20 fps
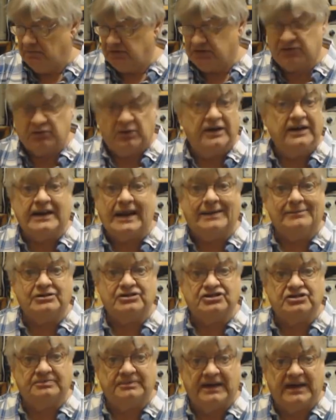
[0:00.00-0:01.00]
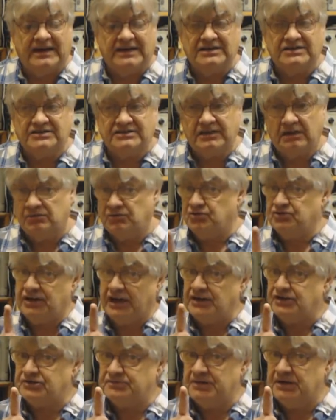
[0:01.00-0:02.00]
between amateur bands. Don't
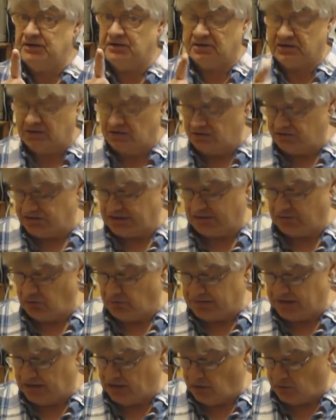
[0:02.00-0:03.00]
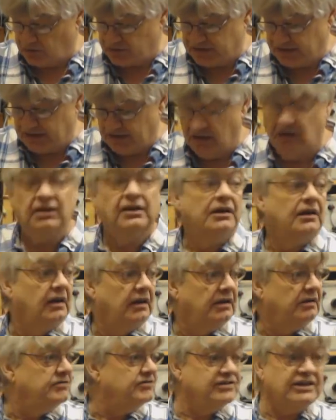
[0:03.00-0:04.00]
transmit, of course, that would be naughty.
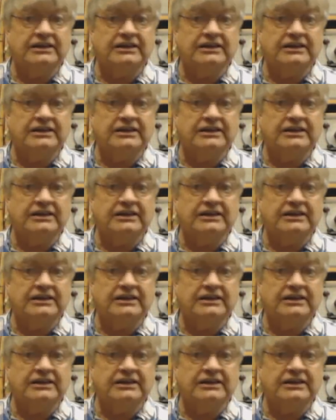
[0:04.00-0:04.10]
Who